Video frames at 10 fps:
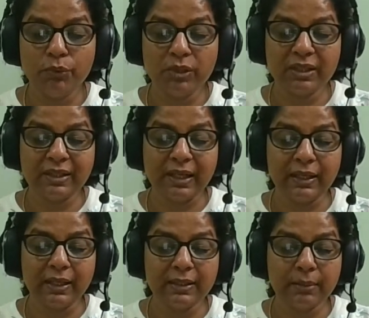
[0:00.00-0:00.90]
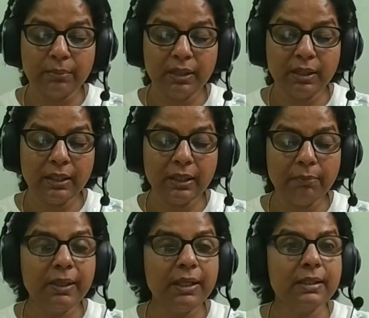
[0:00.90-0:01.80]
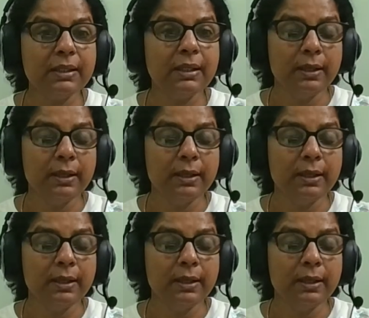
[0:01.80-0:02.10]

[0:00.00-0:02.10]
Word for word: verse 10 can somebody read that please